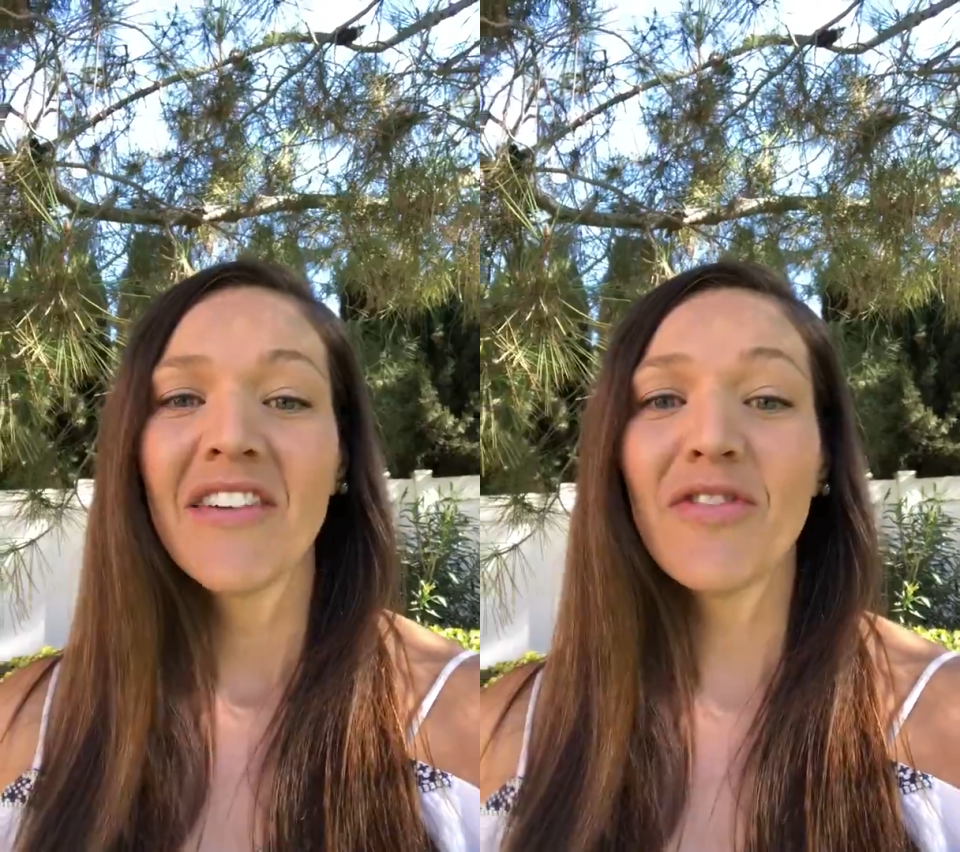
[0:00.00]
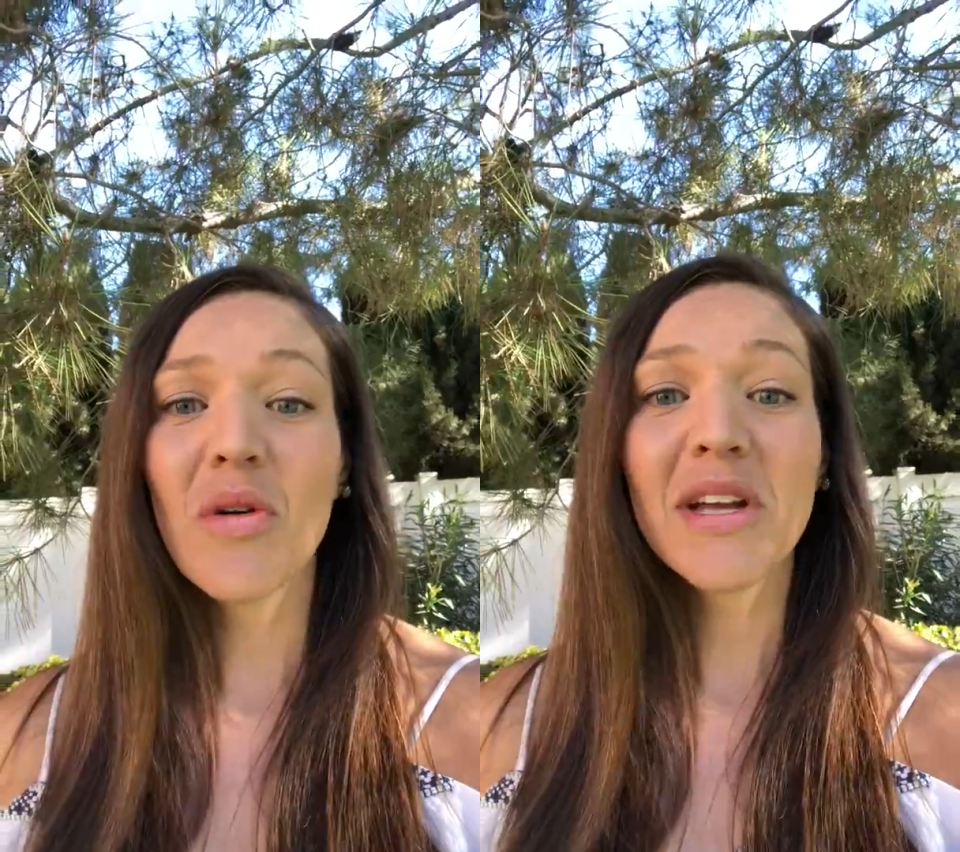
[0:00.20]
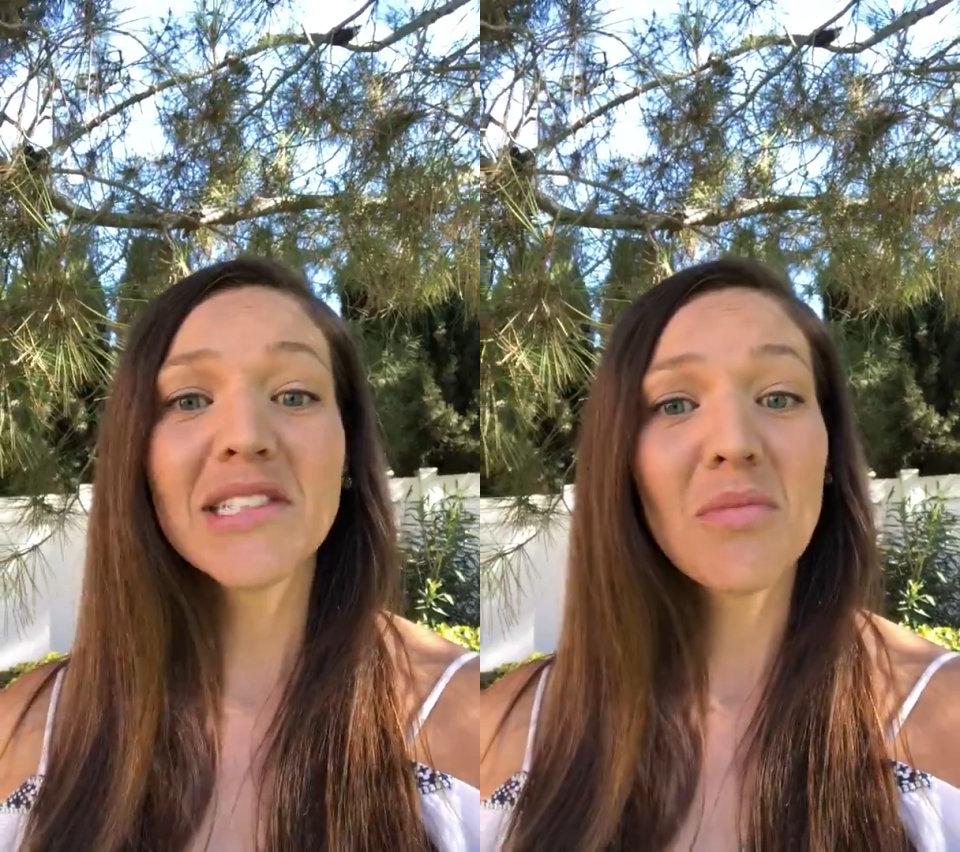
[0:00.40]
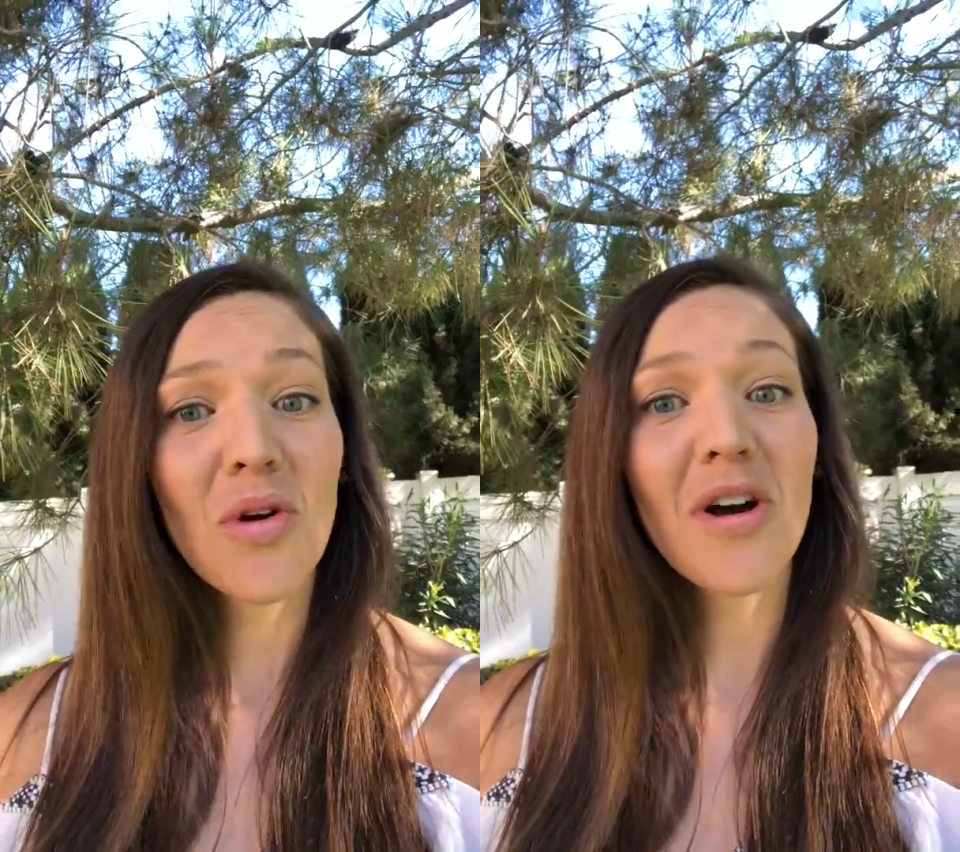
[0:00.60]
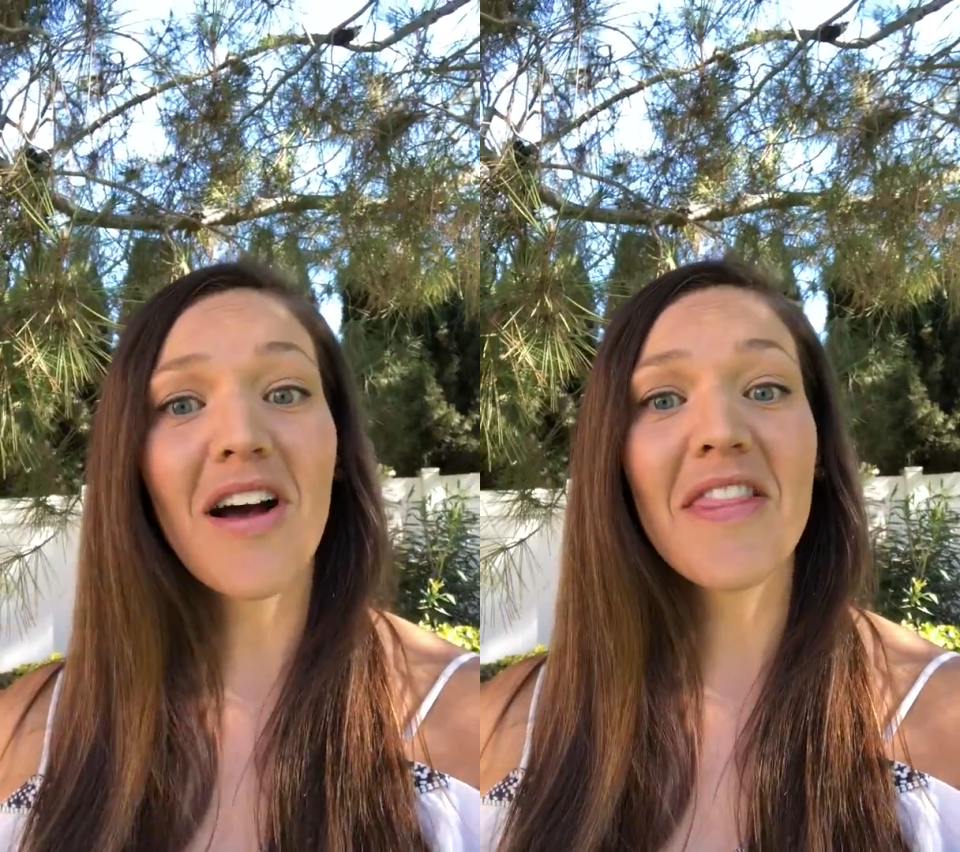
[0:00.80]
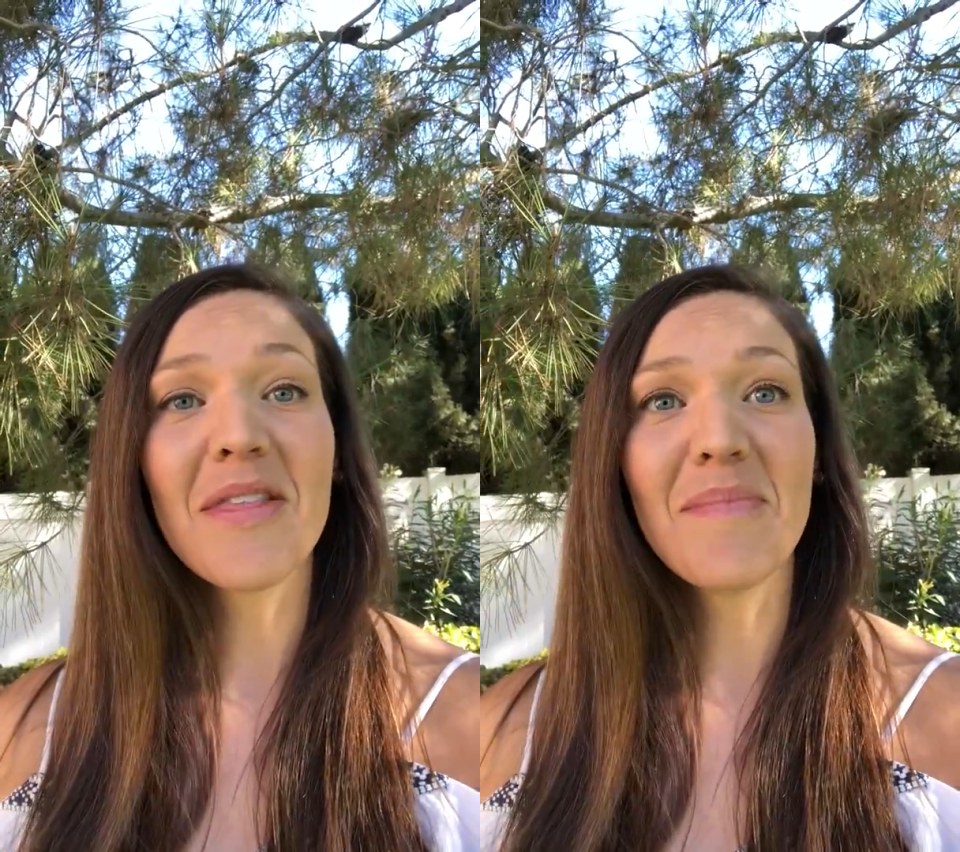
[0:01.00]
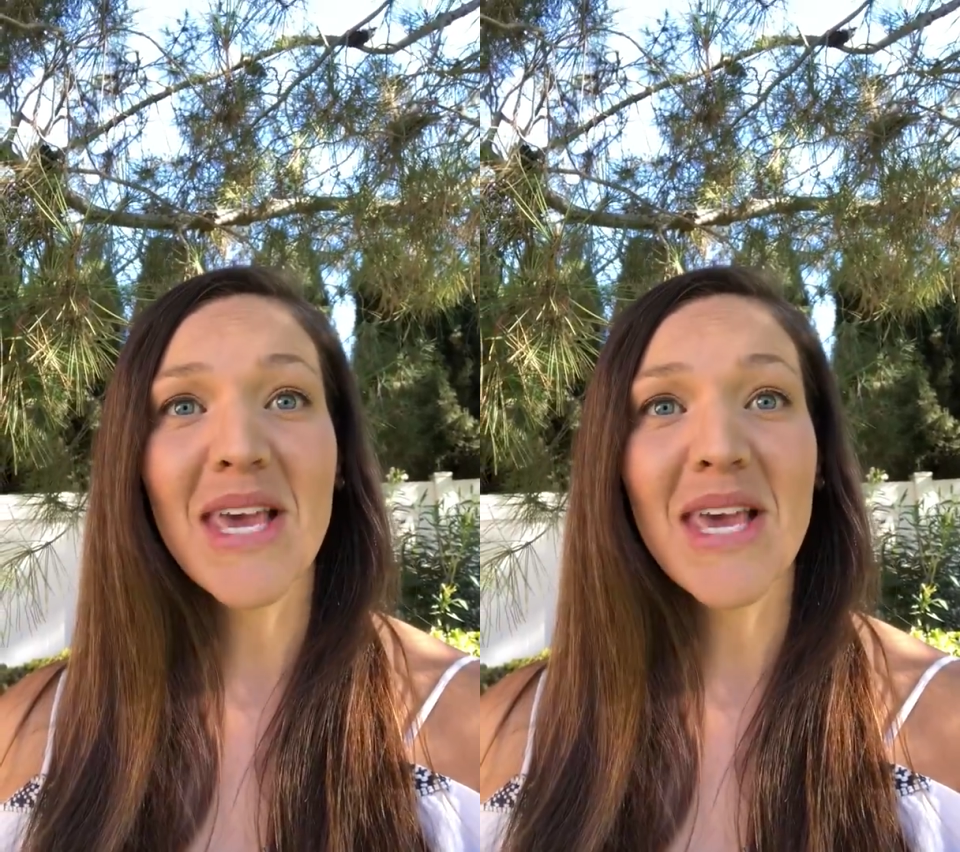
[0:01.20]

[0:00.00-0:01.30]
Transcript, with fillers: focus more on the